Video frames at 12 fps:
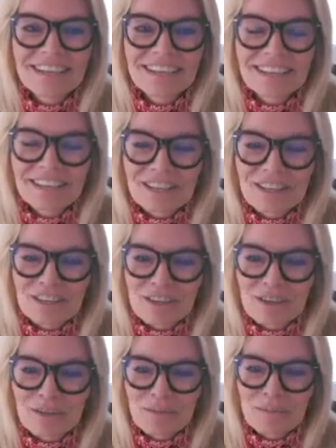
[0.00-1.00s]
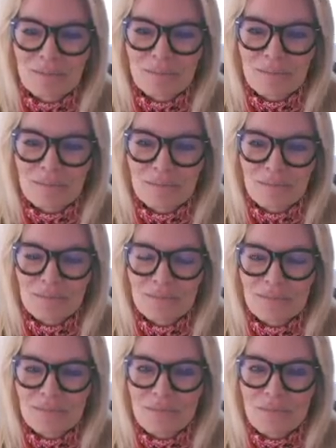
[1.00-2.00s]

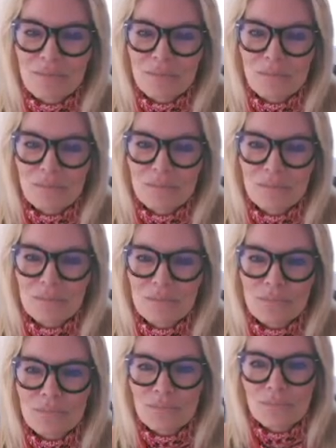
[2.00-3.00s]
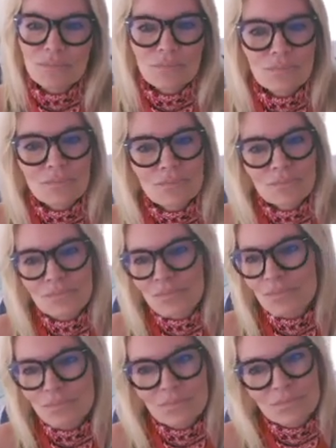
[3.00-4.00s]

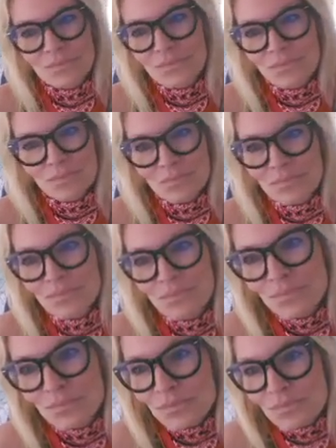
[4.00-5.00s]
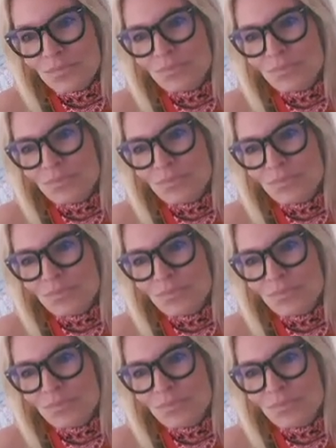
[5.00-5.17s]
The person shown says nothing.